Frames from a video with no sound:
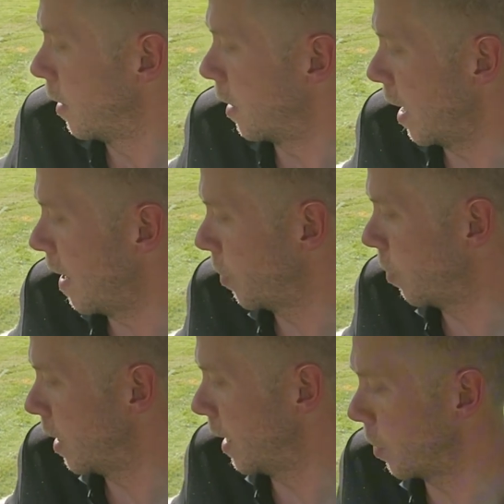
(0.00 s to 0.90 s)
The left
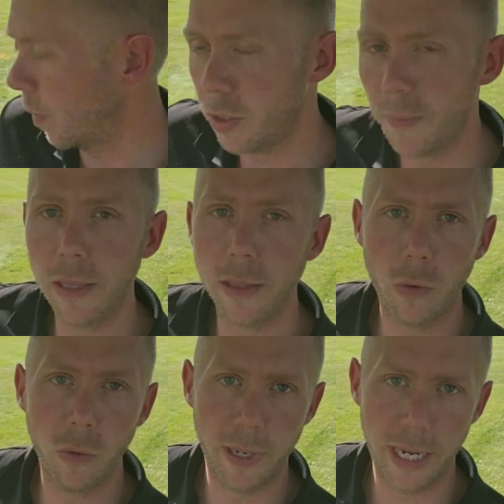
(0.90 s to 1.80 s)
one is going to be
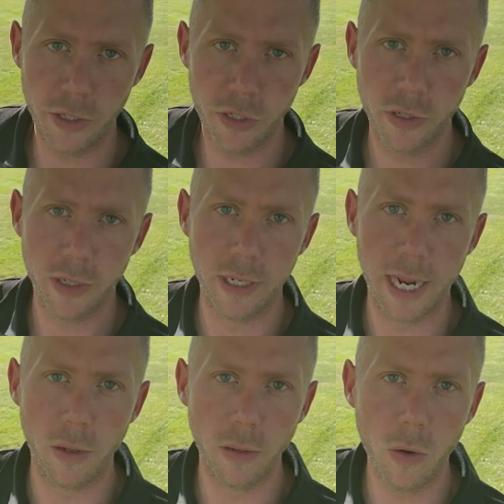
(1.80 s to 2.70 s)
load match.
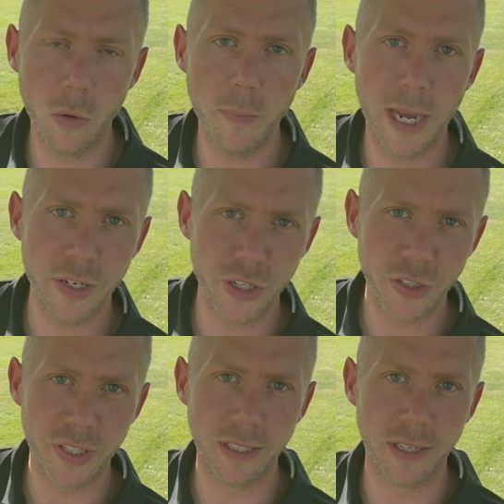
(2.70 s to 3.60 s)
Now, load match
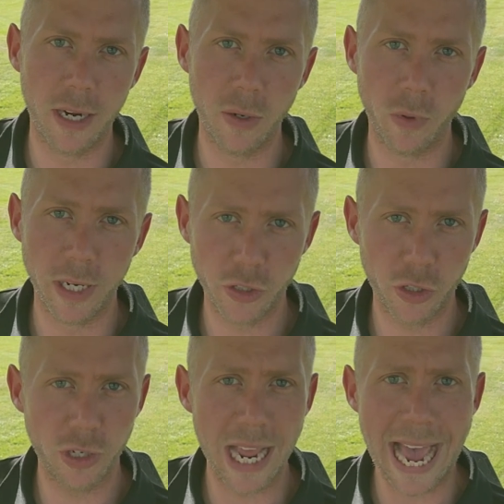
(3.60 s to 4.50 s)
is designed, when it's
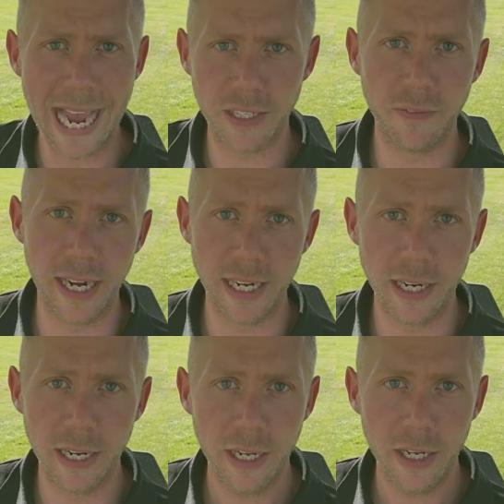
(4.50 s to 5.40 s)

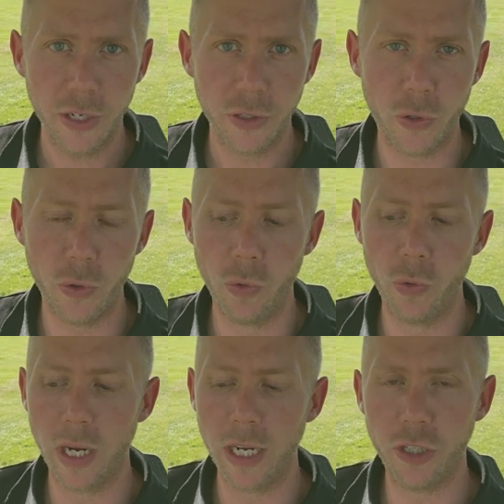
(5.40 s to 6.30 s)
activated,
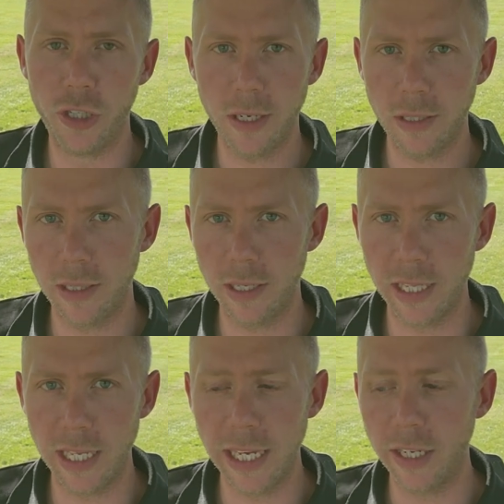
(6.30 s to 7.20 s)
to adjust
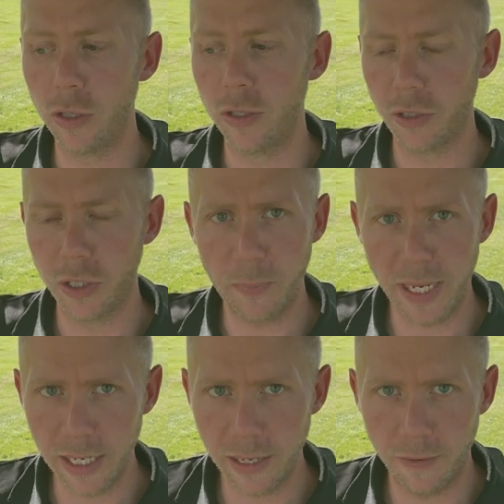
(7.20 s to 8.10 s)
the
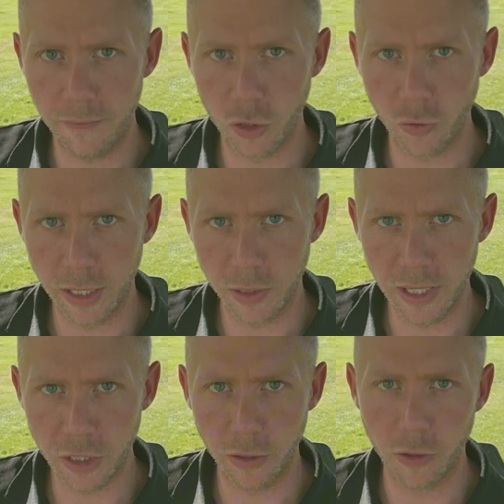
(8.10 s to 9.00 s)
speed of the
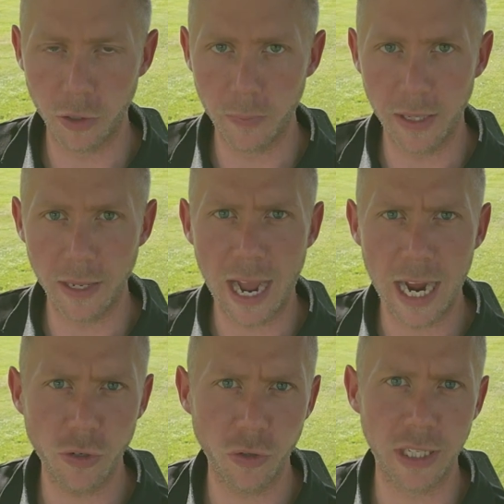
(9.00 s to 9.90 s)
transmission or the speed of the
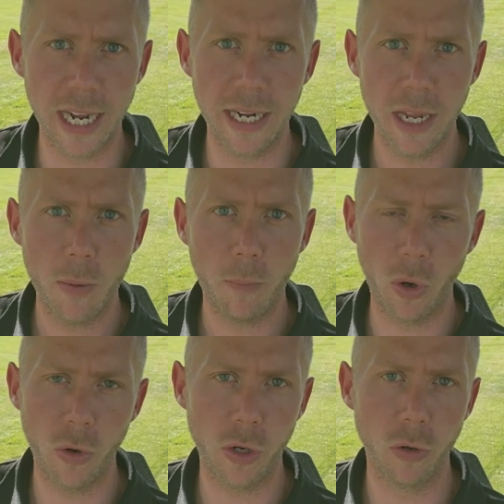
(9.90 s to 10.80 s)
hydrostat
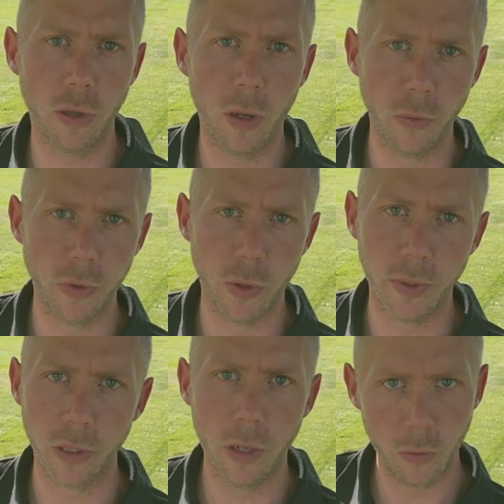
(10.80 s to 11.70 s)
per your load, so
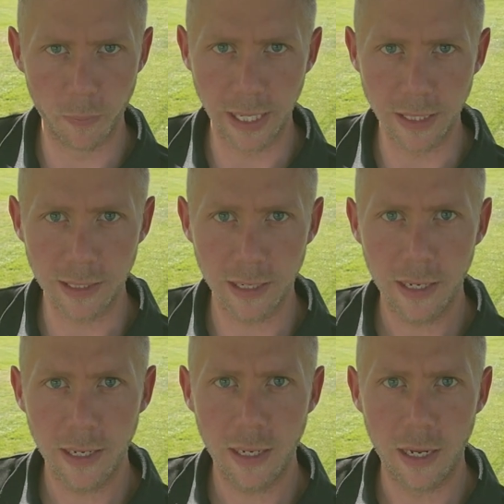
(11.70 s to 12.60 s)
it's load-based,
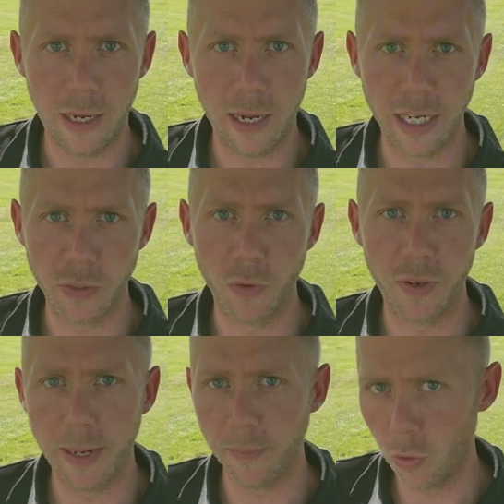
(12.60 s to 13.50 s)
henceforth
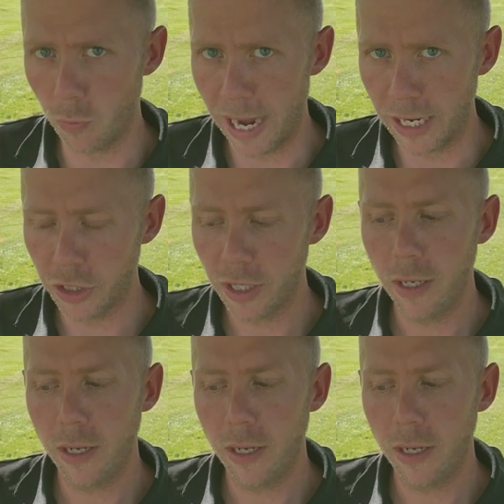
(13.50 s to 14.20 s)
the name load match.